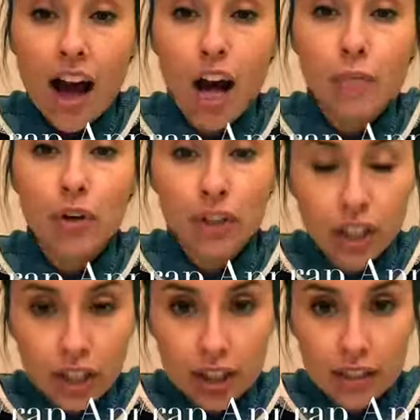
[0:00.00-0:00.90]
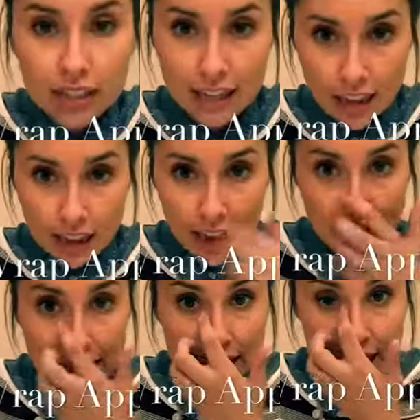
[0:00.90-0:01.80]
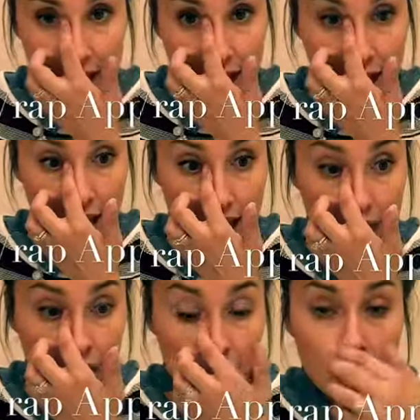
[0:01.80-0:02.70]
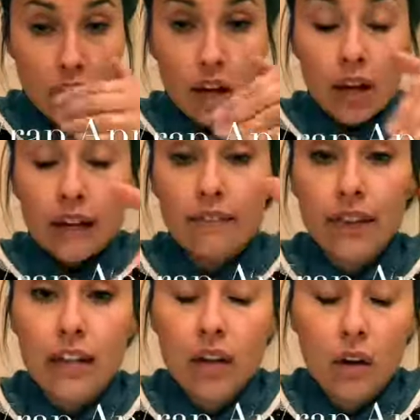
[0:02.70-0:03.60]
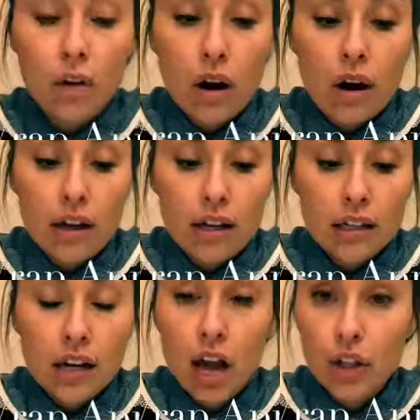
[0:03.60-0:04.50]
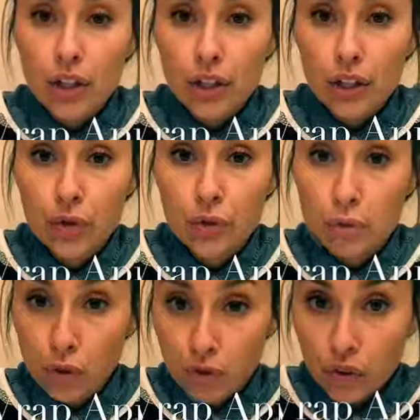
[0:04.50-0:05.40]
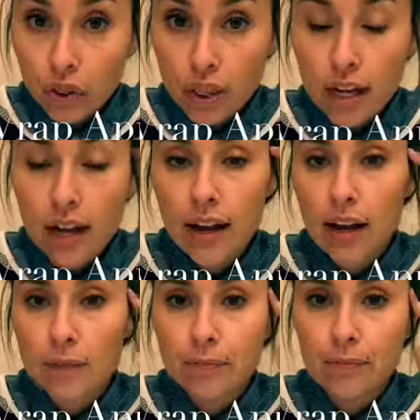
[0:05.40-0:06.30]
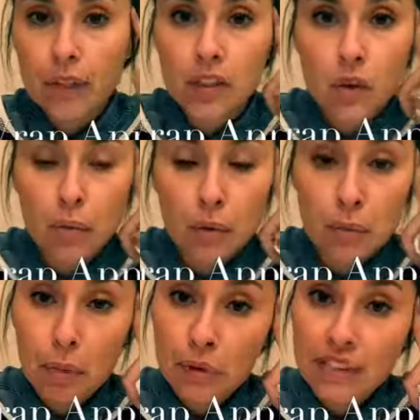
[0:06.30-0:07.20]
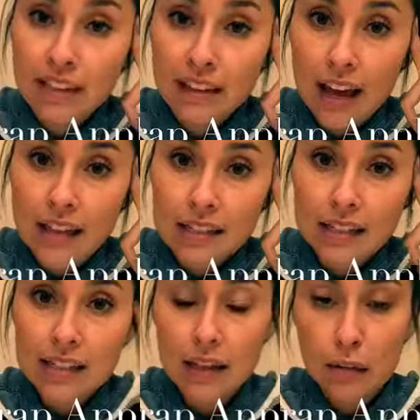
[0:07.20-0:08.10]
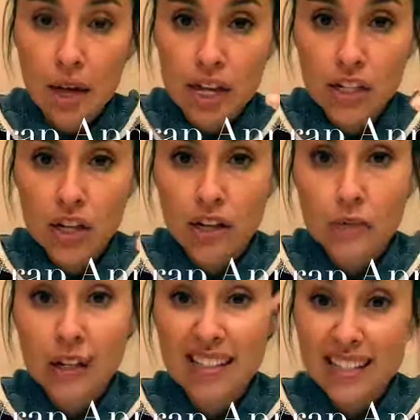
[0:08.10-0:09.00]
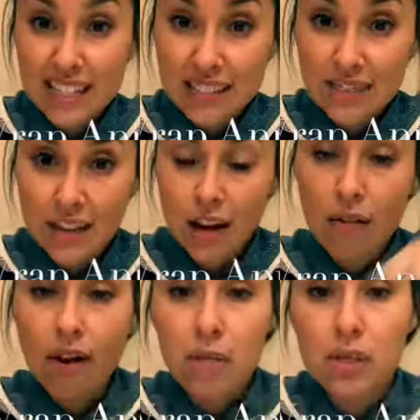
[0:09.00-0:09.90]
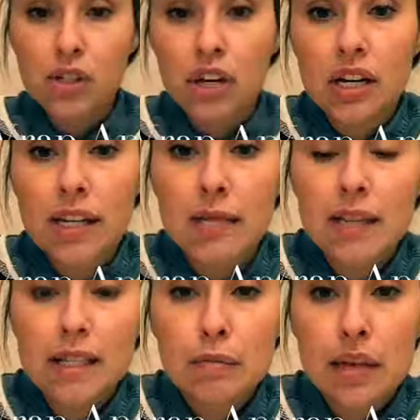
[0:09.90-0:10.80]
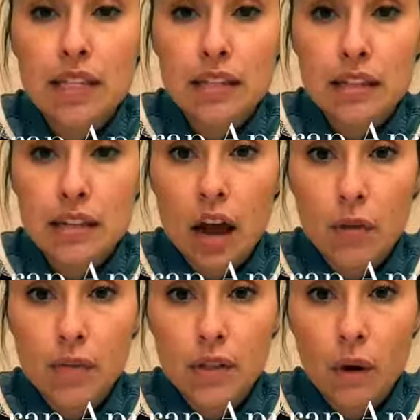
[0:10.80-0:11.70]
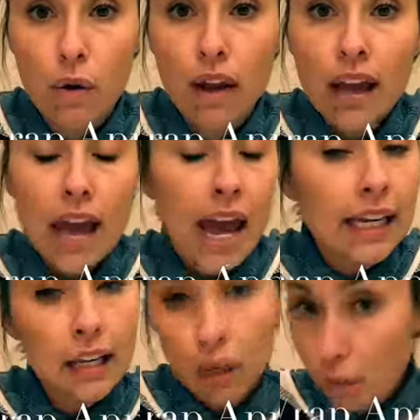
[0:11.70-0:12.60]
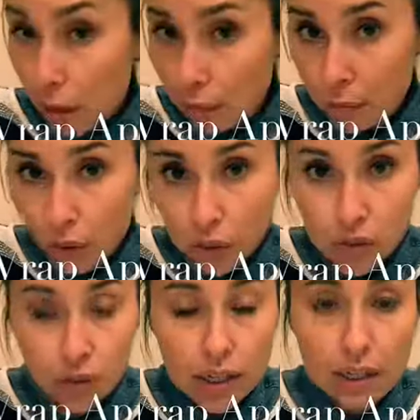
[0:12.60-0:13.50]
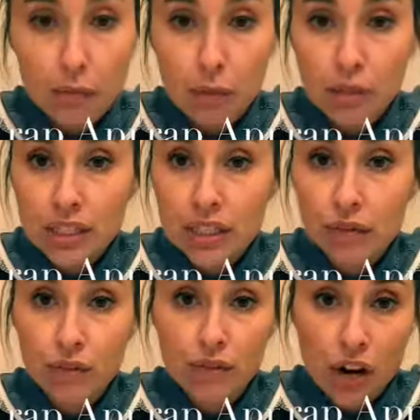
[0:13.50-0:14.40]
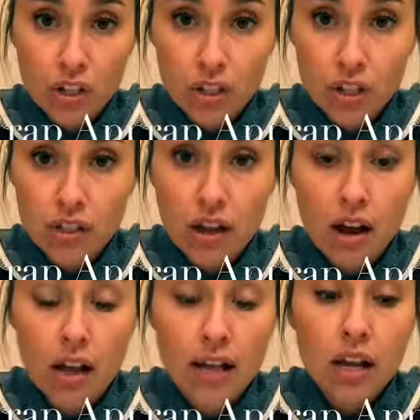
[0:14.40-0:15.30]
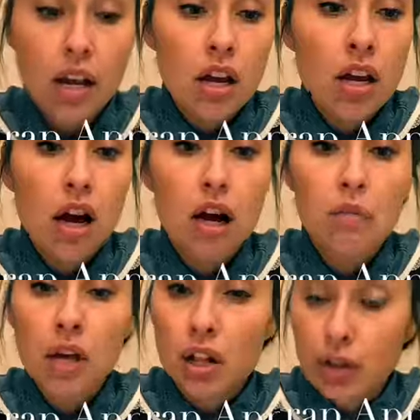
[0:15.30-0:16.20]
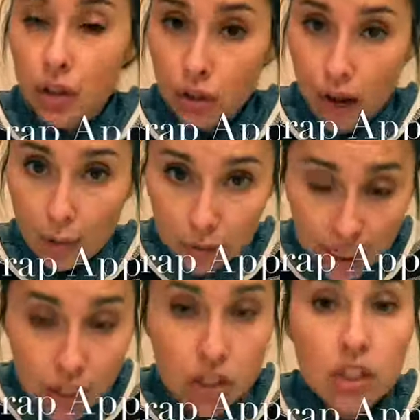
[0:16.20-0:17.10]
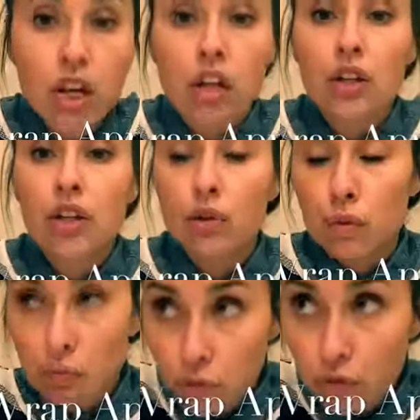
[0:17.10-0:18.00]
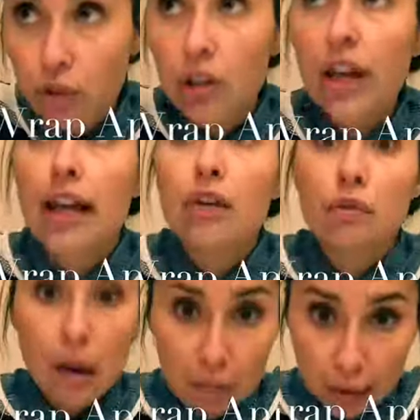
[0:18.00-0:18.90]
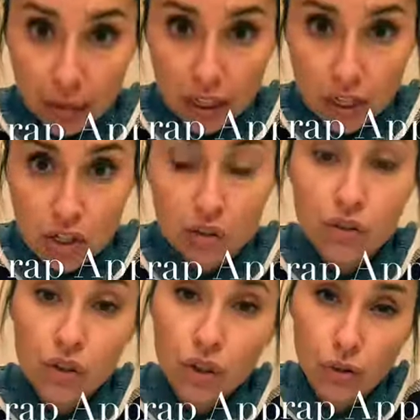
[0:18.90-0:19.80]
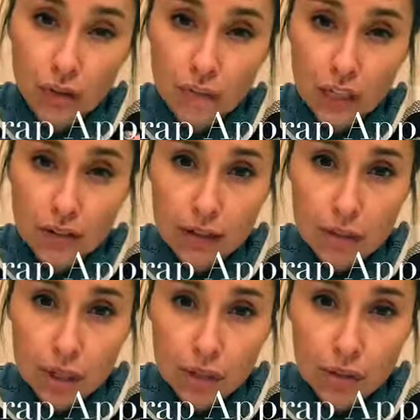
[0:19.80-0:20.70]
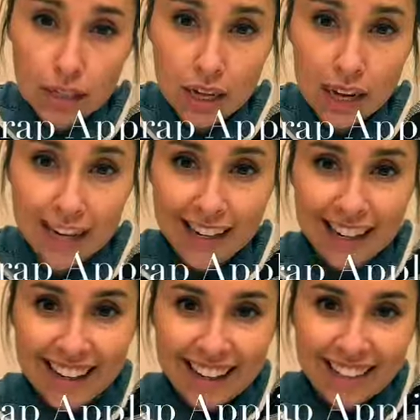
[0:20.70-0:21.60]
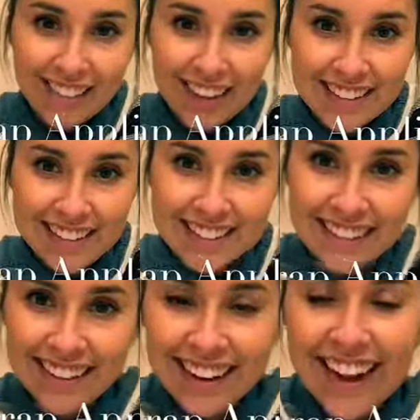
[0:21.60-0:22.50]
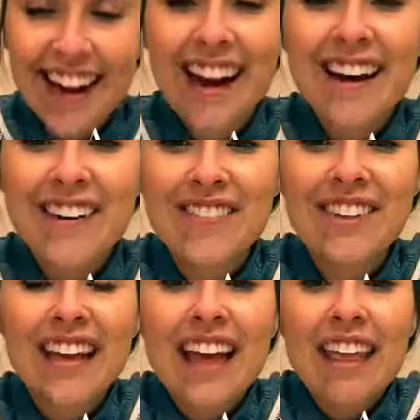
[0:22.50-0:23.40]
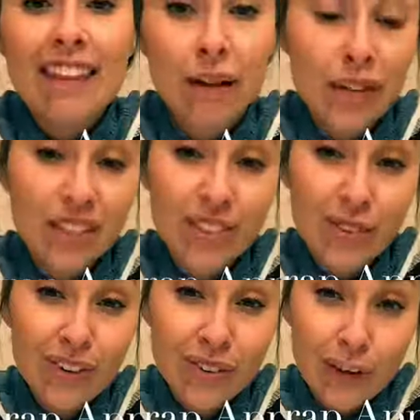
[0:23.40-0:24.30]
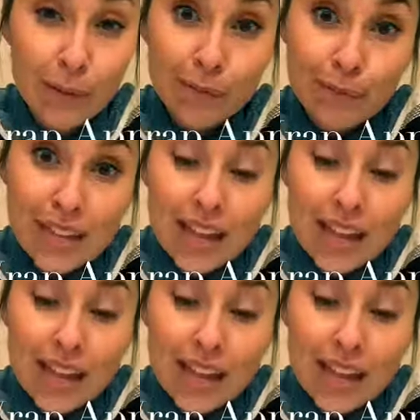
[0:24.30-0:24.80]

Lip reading: Earlier today, I did a video on color cure removal, so I'm going to be posting that to the page as well as this video, and I'm going to try to keep these pinned to the top, so any new members or any members that need refreshers on color cure application, color cure removal, and wrap application, those are the three videos I'm going to do tonight. Miles is here. That way you know where to find them.